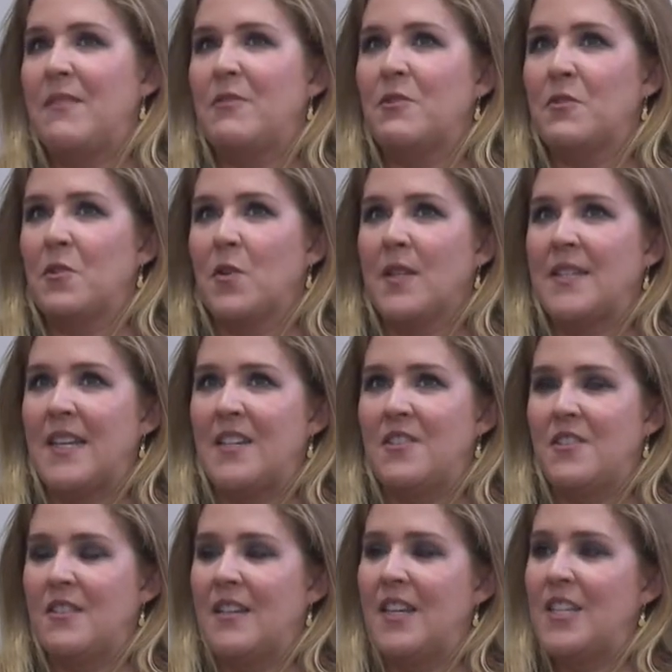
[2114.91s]
believe it or not, is
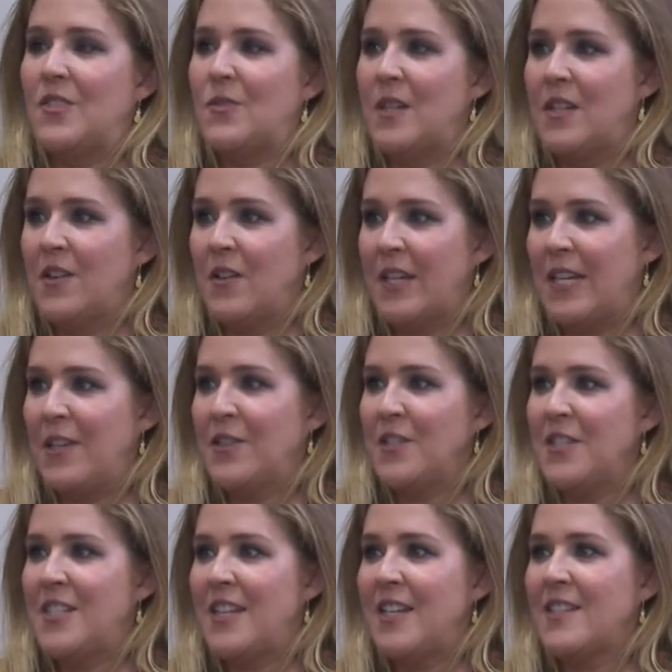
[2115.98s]
ancient history and
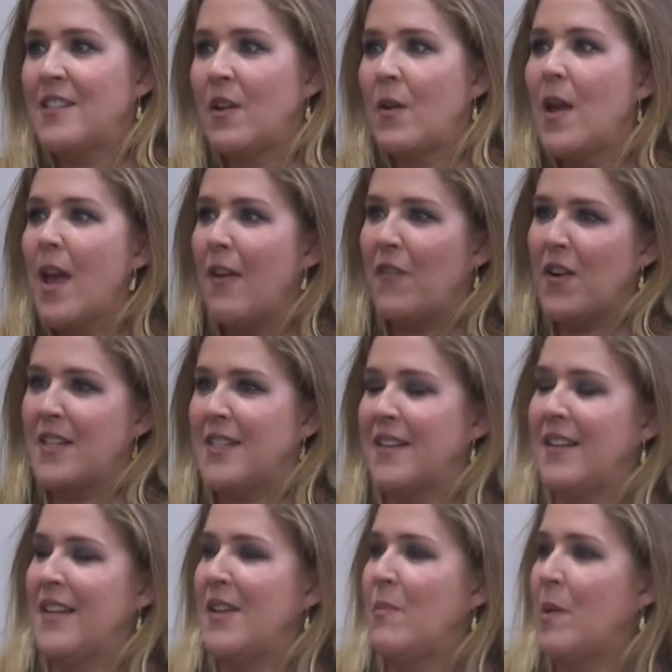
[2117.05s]
archaeology. So if I
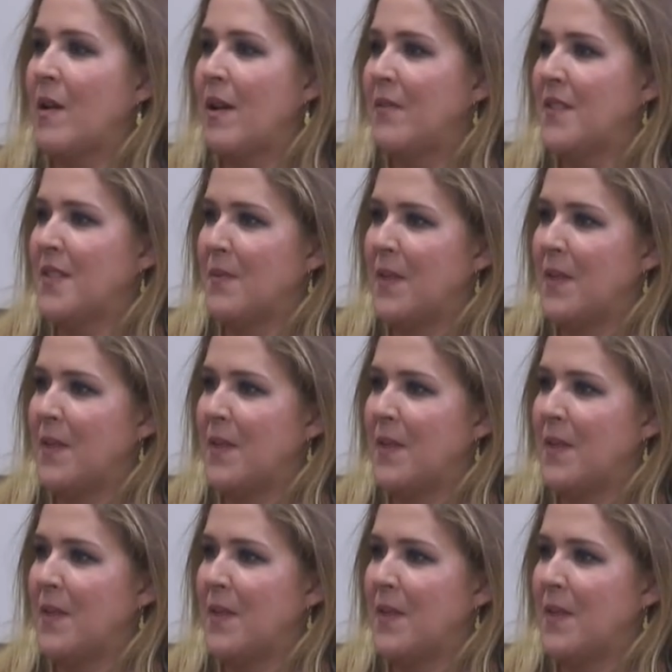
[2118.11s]
suddenly apply for